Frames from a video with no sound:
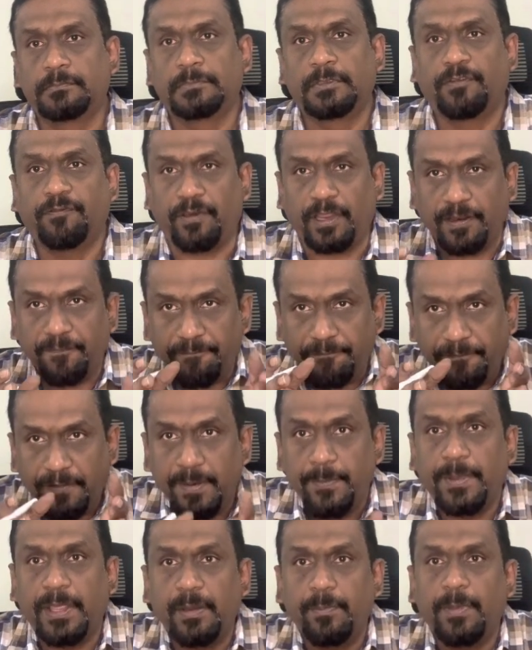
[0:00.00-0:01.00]
For every
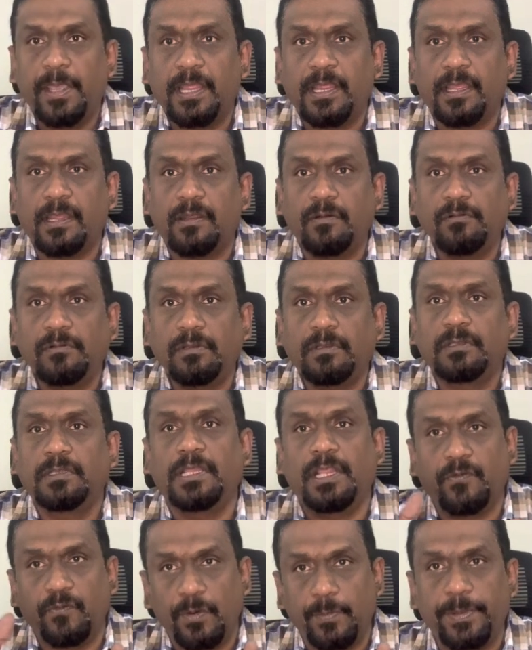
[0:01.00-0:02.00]
main bank account, there
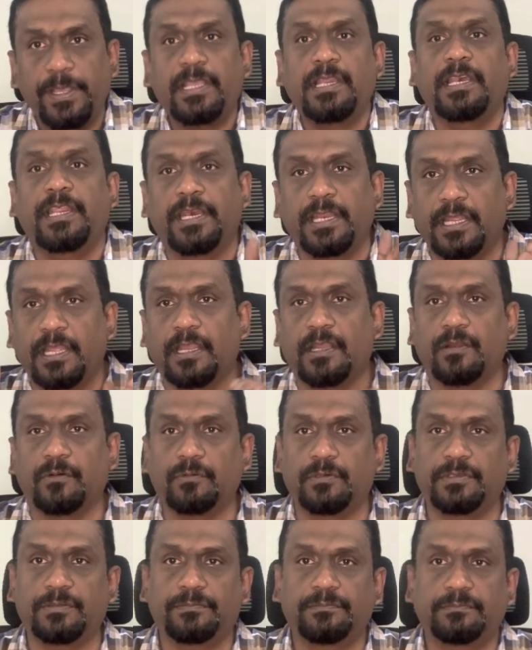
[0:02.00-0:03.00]
will be a clearing
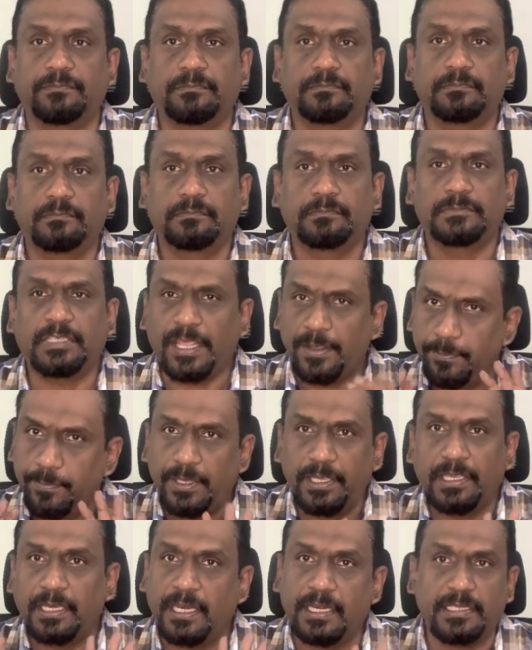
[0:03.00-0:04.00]
account. Time
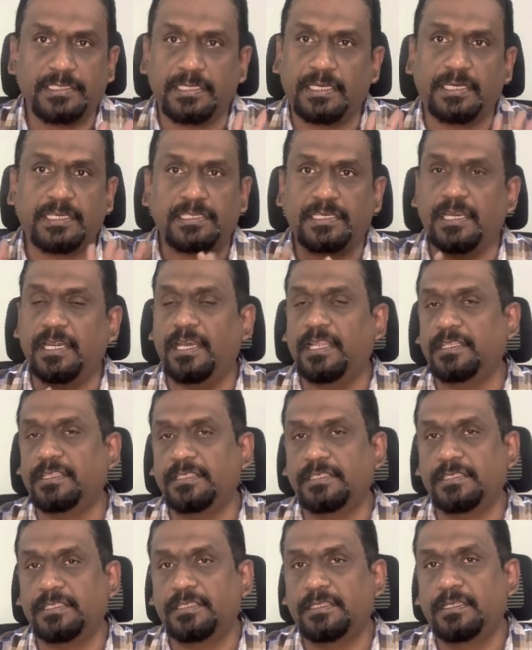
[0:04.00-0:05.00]
being, let us understand like
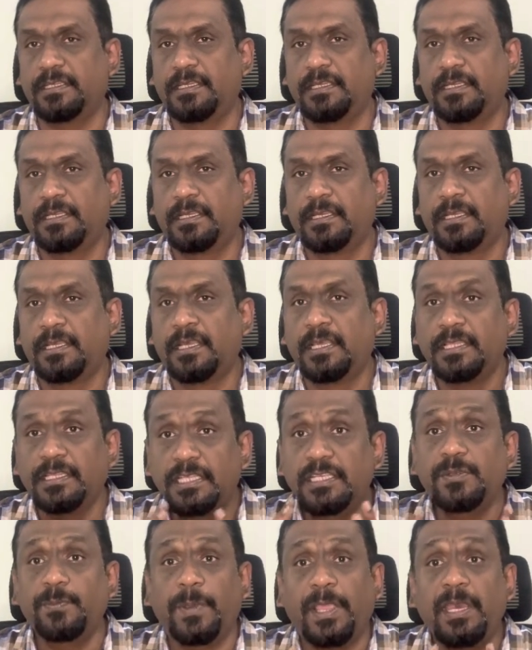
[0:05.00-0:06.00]
this.
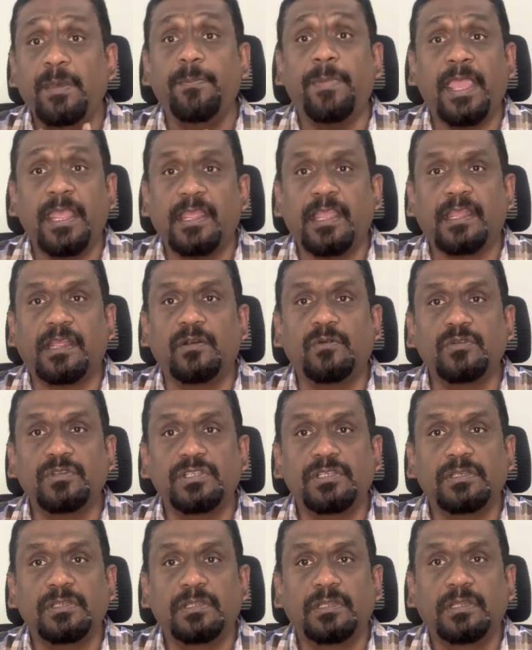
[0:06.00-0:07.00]
These main bank accounts
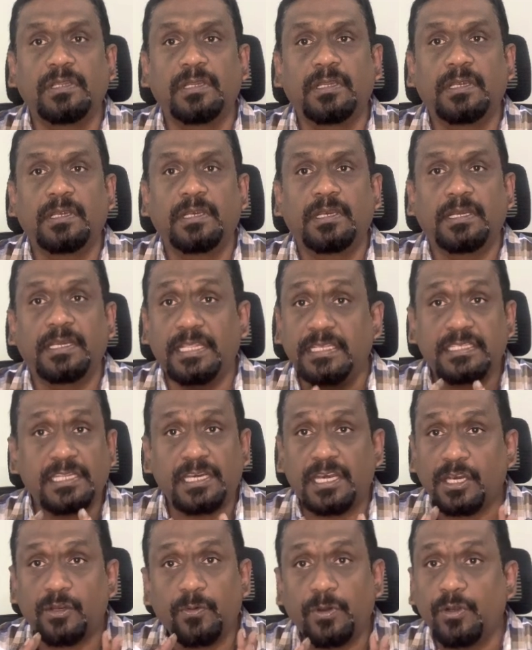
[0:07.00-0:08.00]
doesn't
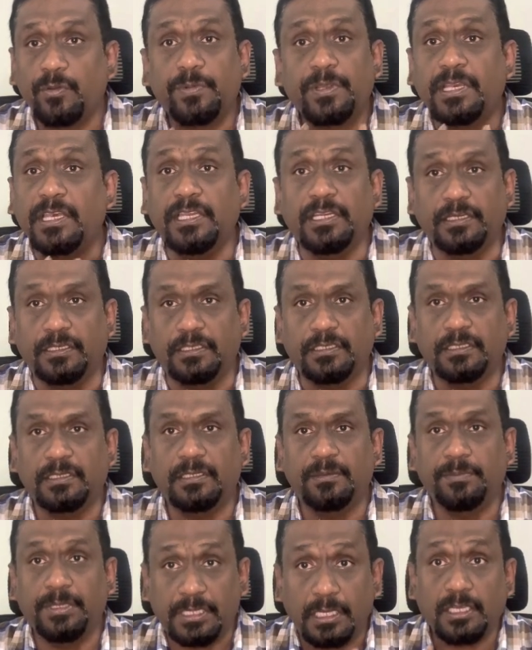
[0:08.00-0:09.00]
require to be
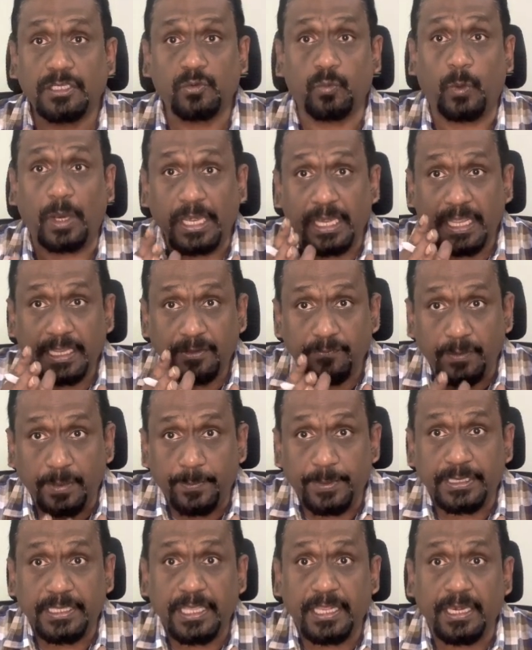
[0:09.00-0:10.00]
cleared because one leg will
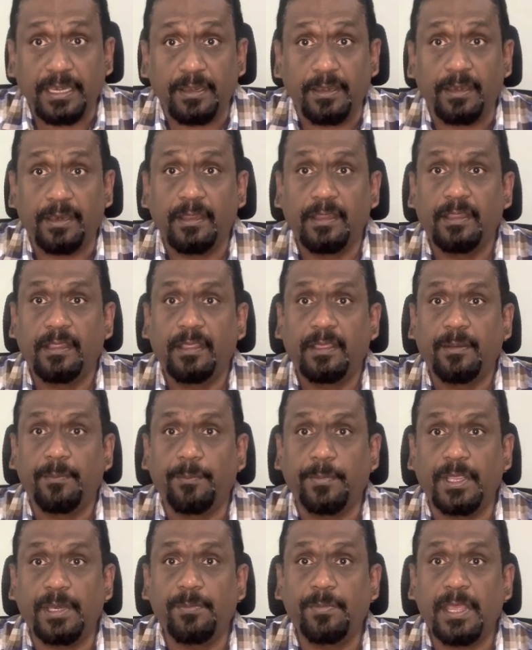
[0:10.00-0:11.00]
be there in
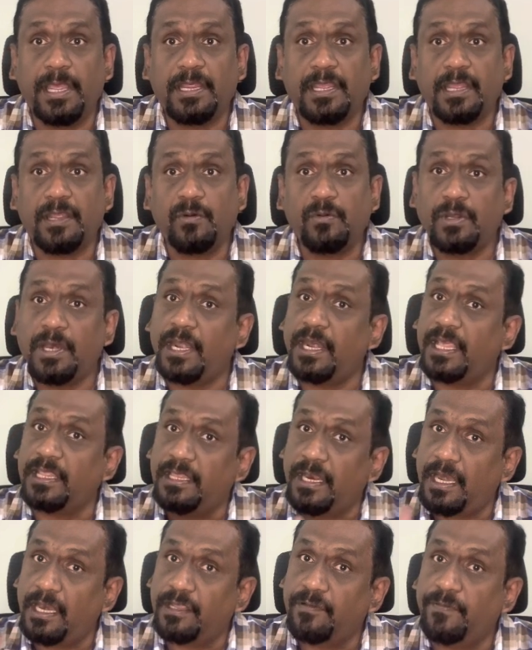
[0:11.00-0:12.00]
main bank account and other
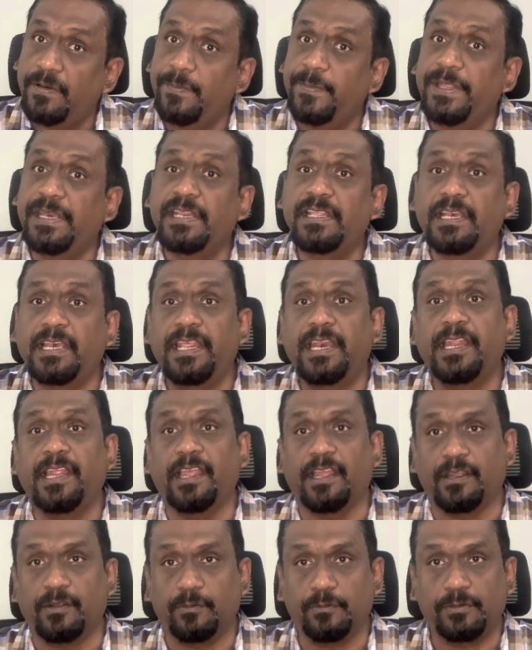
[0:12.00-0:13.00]
leg will be in clearing
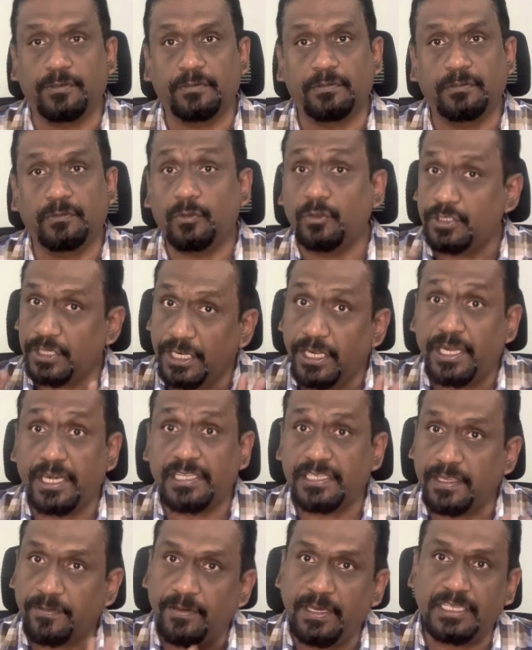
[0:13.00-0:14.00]
account. Those entries
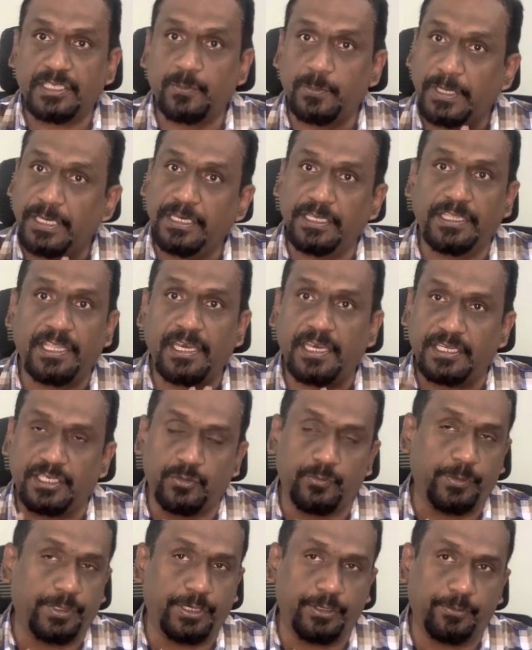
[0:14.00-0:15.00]
I will explain in the next
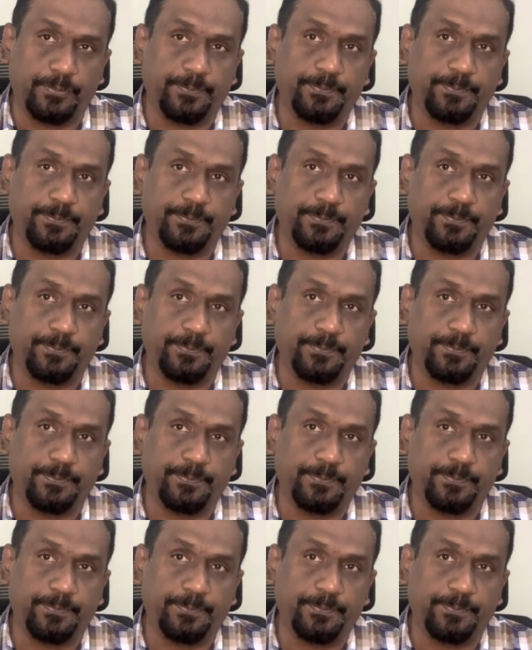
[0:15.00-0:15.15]
video.